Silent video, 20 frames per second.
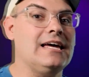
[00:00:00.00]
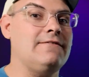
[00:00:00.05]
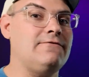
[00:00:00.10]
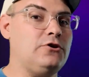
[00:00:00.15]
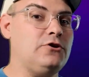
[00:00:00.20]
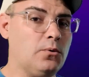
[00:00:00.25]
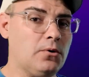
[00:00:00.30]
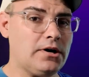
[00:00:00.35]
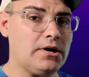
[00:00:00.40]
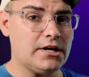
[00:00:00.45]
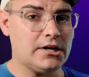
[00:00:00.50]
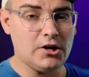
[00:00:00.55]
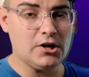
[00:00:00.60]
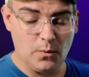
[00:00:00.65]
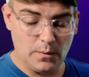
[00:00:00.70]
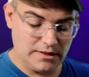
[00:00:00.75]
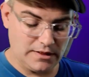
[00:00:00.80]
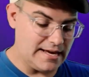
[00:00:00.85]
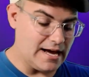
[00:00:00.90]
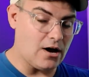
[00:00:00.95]
If you were gonna go
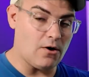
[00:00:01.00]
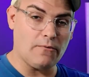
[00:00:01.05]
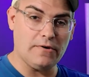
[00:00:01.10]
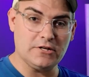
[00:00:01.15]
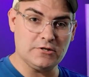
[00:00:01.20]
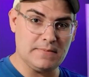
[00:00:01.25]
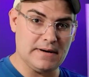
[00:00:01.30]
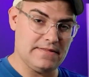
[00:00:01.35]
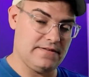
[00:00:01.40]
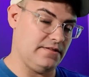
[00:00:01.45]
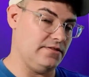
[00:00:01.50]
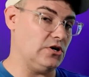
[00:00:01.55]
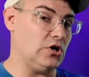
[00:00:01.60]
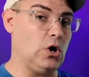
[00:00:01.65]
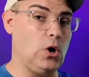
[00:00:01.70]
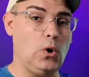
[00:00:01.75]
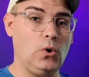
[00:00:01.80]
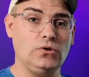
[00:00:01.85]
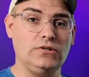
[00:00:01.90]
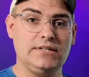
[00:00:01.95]
with the outreach method, the
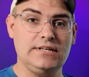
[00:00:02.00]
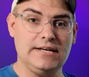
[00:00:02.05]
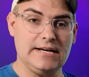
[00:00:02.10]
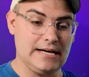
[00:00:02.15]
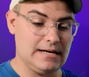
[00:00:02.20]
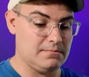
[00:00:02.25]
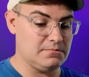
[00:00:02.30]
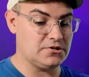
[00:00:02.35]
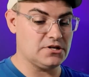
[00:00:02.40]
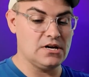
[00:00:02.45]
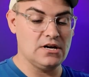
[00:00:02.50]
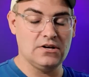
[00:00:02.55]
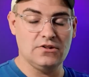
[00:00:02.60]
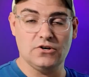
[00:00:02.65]
cold DMs,